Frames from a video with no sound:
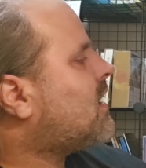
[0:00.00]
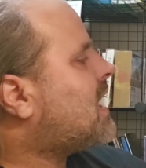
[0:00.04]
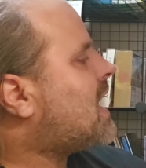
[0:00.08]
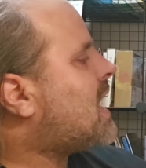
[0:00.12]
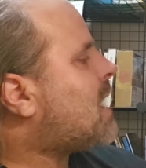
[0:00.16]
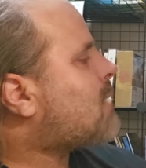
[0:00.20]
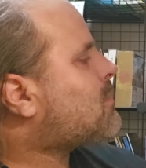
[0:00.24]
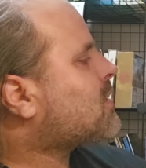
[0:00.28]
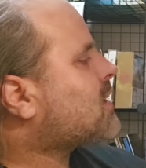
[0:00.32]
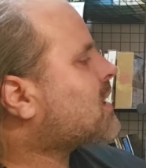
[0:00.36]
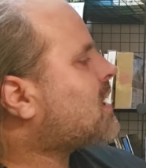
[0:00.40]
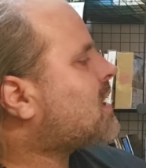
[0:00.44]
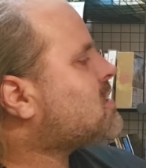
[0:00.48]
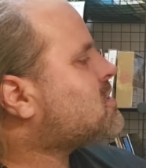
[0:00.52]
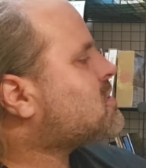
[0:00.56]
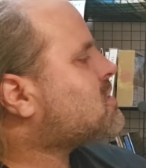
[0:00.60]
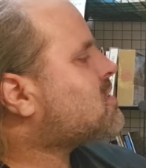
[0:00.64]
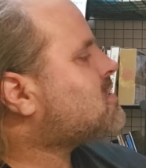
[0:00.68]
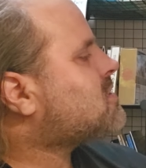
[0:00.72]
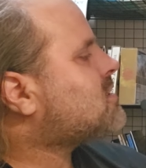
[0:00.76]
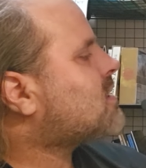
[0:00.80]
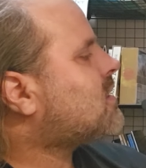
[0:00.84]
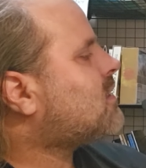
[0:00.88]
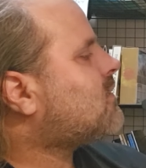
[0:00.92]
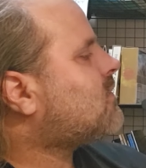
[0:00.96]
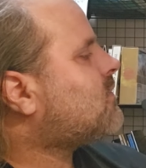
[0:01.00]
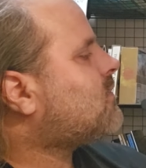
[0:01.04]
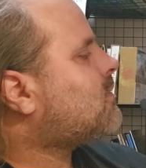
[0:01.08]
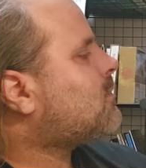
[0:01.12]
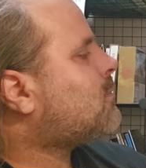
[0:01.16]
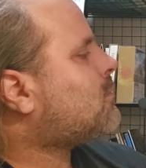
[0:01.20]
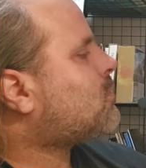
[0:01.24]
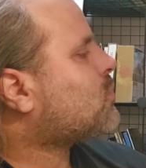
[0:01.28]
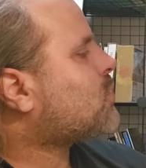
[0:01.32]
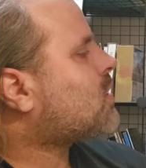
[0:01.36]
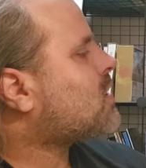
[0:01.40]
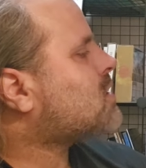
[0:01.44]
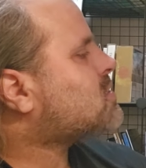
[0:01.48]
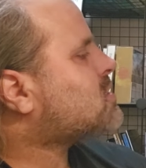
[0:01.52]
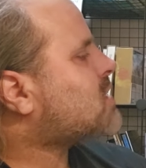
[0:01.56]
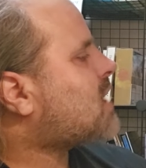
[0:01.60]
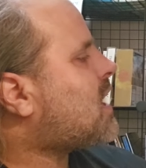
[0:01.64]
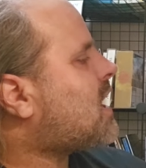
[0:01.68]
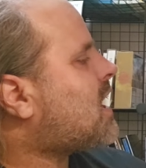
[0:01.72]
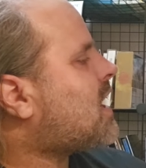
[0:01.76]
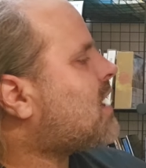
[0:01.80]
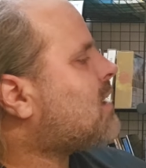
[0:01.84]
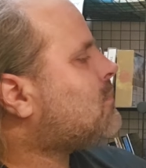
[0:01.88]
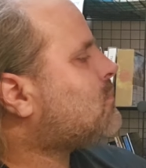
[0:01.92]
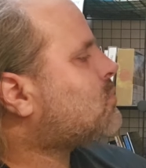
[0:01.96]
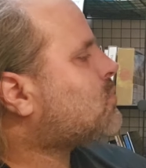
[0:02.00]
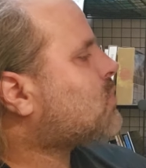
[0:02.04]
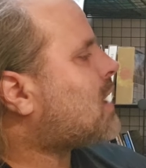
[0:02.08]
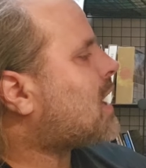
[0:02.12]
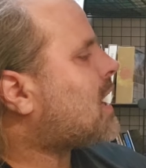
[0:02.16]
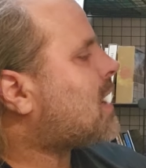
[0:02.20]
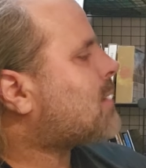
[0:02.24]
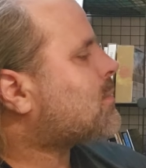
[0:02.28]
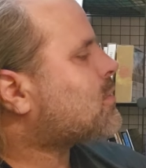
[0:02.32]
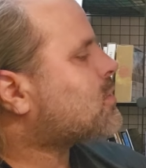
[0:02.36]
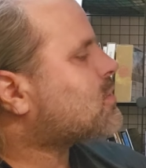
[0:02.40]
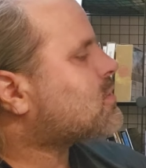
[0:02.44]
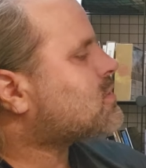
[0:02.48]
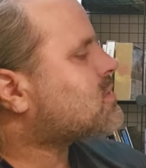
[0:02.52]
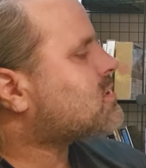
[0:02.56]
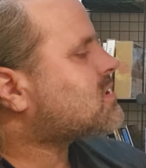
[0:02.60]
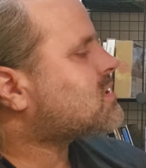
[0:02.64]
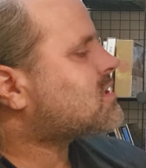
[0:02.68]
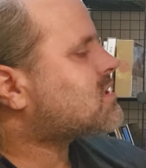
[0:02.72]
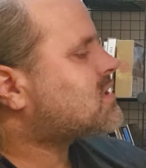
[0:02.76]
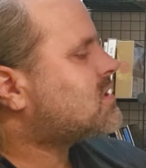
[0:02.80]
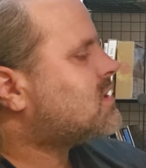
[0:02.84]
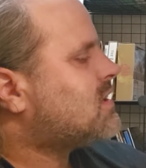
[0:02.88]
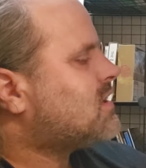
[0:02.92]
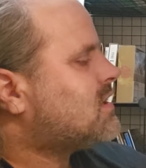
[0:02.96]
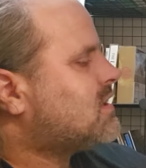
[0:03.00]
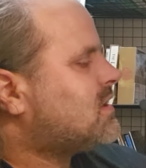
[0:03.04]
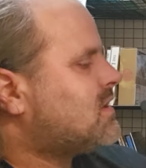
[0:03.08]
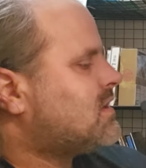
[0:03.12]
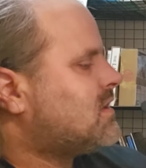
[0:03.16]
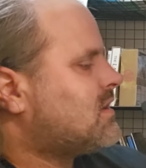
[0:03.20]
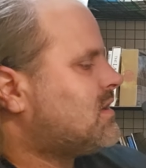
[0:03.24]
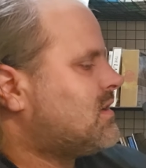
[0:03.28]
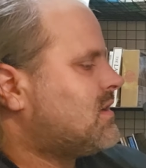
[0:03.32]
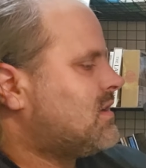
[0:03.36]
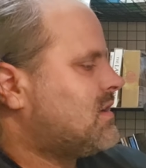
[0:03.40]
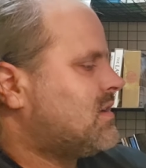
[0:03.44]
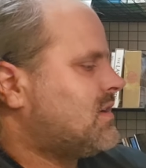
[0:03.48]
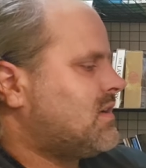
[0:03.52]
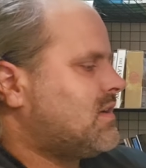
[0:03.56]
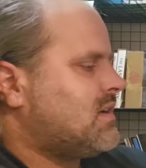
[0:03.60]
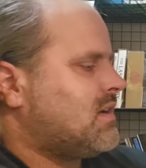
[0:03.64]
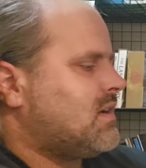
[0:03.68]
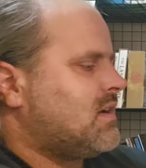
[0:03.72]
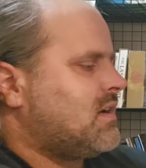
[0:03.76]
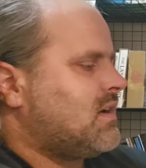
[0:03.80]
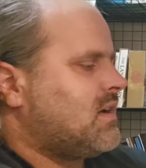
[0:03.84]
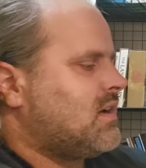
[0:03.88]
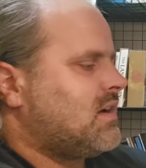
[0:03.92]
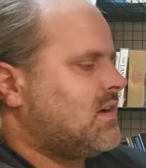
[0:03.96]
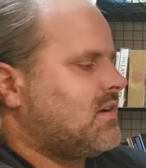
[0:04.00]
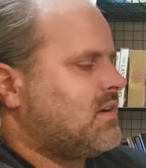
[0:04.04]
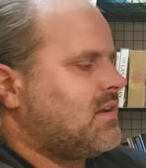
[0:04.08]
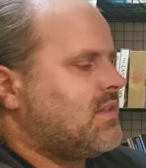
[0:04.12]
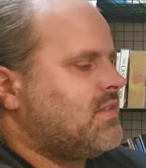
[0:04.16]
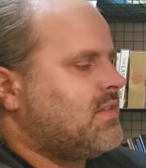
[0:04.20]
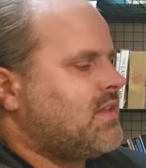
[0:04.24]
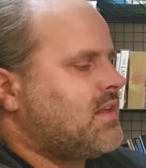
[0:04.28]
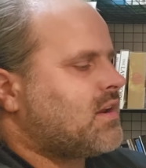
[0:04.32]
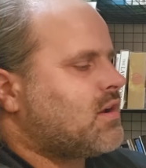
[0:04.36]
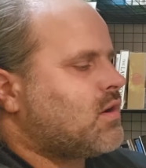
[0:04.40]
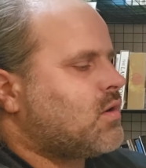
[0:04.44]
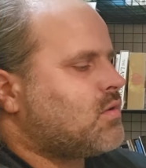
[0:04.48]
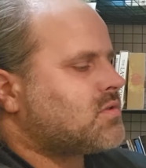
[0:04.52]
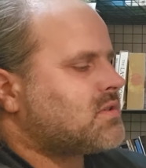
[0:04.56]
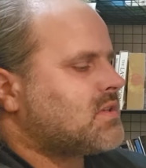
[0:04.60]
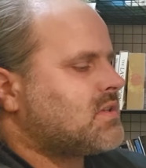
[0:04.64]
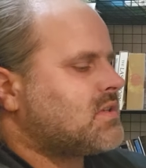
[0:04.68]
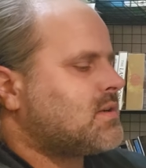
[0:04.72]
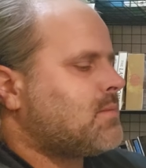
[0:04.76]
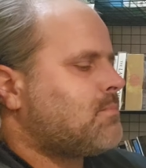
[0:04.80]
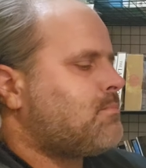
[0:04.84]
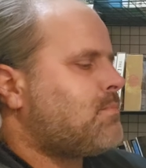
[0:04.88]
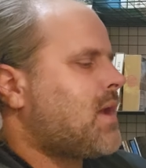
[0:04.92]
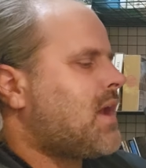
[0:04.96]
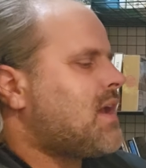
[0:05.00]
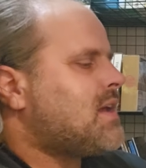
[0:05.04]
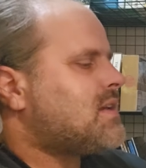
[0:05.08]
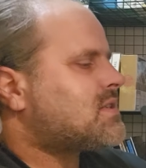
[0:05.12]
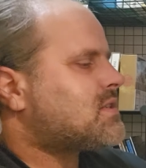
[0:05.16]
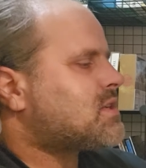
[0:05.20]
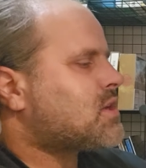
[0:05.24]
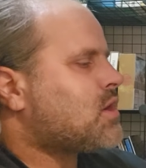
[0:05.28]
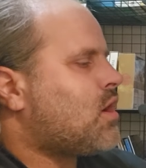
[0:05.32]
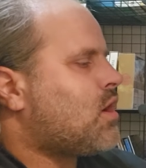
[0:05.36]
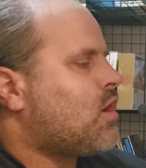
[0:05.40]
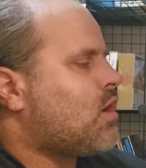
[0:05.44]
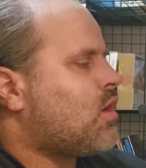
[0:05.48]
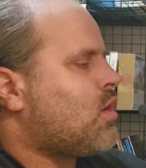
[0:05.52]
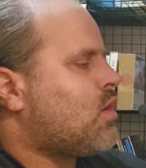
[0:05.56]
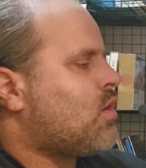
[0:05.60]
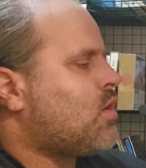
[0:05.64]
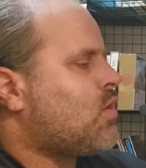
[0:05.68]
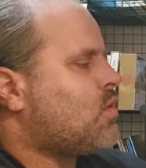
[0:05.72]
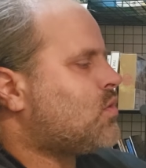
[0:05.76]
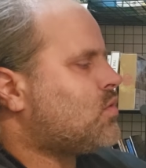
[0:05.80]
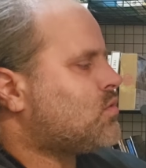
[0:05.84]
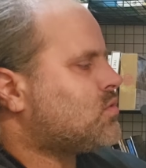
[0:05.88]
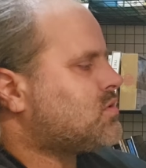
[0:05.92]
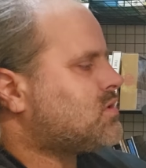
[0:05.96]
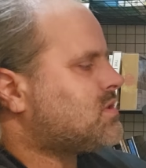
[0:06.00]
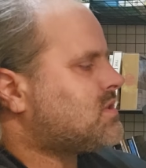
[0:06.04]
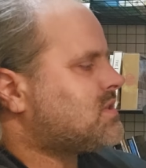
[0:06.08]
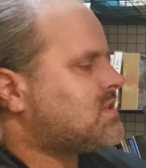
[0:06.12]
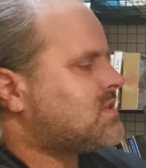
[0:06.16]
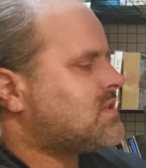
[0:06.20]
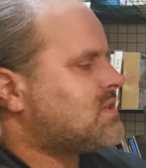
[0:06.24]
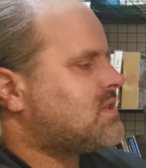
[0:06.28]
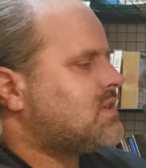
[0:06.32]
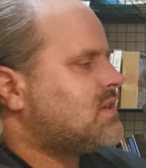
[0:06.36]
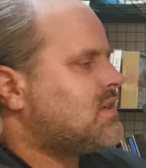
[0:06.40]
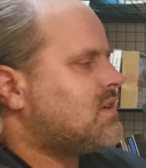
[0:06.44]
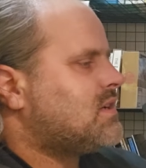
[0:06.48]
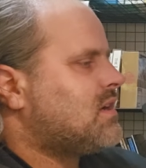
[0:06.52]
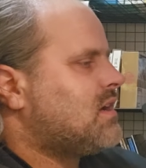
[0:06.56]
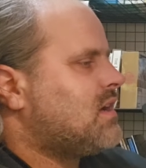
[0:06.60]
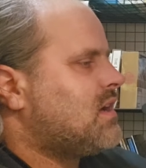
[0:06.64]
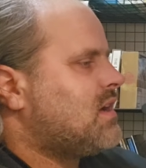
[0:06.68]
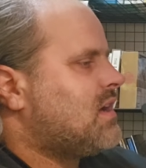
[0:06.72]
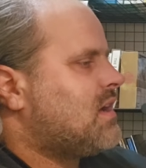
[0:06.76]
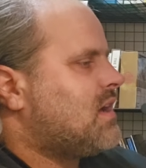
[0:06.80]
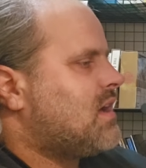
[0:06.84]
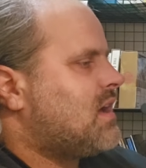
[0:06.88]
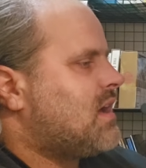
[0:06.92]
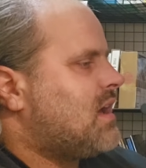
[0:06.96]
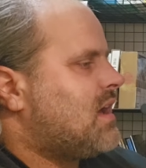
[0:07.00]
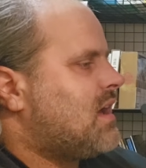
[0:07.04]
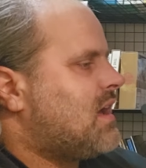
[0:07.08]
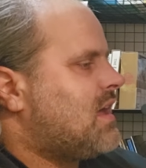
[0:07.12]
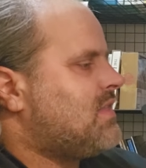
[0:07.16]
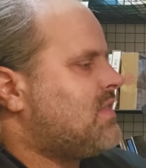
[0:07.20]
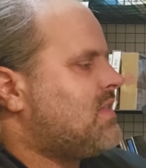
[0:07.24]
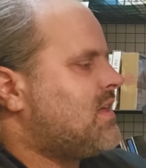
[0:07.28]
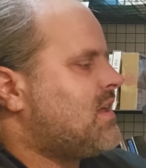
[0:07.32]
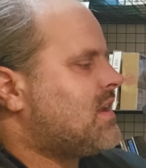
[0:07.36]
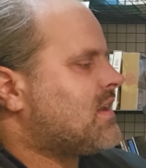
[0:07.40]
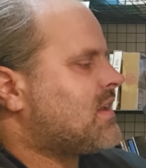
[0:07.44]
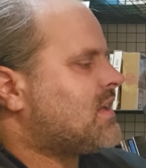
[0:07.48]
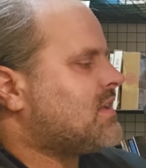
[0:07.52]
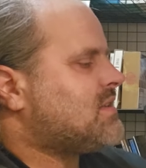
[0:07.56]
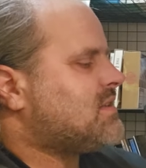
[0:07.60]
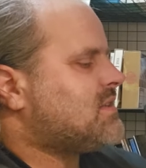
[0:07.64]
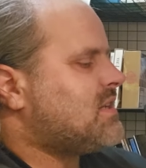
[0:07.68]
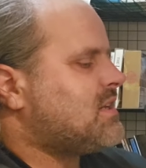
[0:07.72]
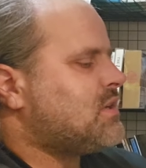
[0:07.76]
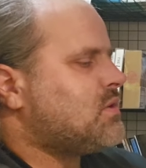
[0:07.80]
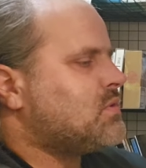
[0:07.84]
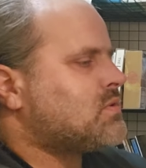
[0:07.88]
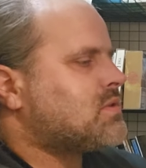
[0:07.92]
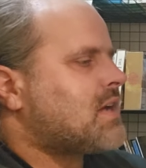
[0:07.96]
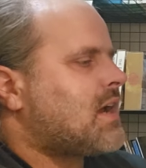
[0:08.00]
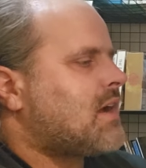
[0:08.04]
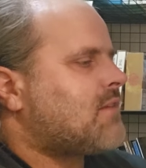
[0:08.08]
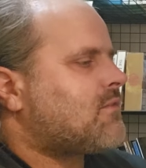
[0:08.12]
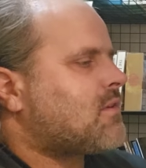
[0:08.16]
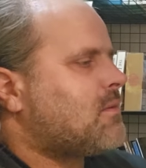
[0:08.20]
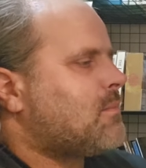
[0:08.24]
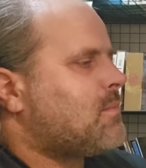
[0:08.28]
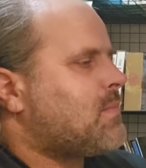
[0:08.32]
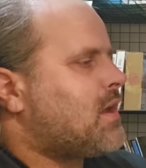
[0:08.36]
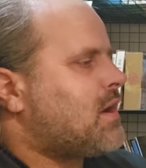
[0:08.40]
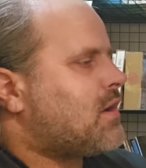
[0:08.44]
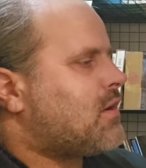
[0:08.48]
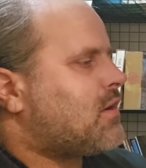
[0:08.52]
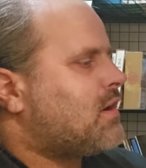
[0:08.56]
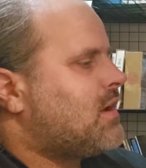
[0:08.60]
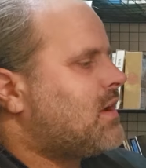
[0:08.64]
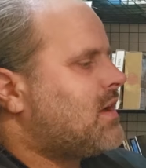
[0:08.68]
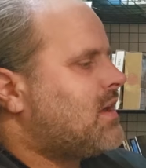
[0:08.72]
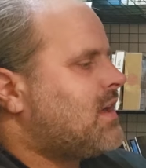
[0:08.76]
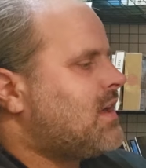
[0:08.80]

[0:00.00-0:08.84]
Applications of brush-on primers, and then it goes into base coats, and then it continues on from there.